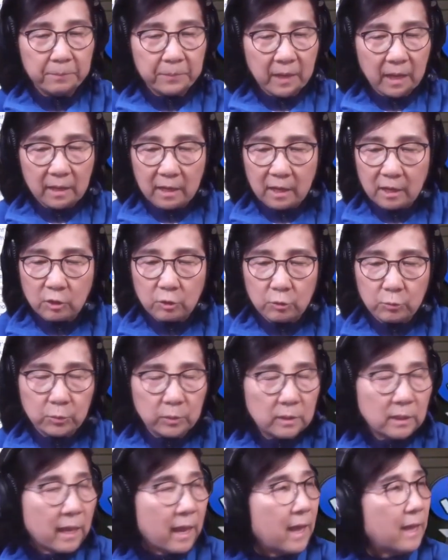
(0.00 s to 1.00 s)
and then you
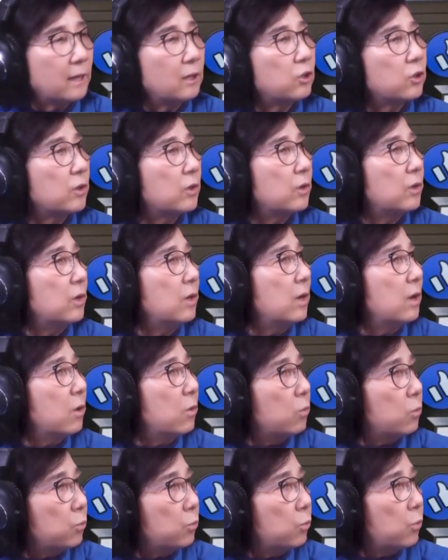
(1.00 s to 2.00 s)
will enter
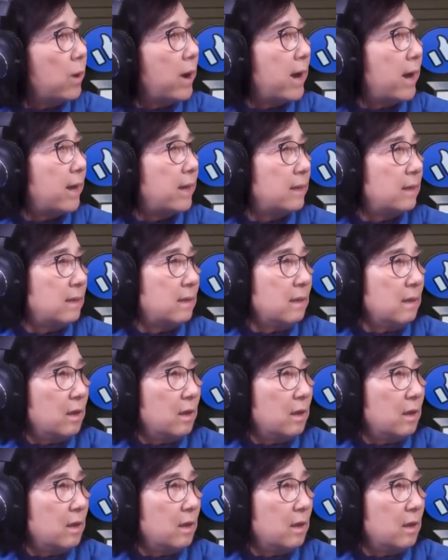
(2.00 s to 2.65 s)
1,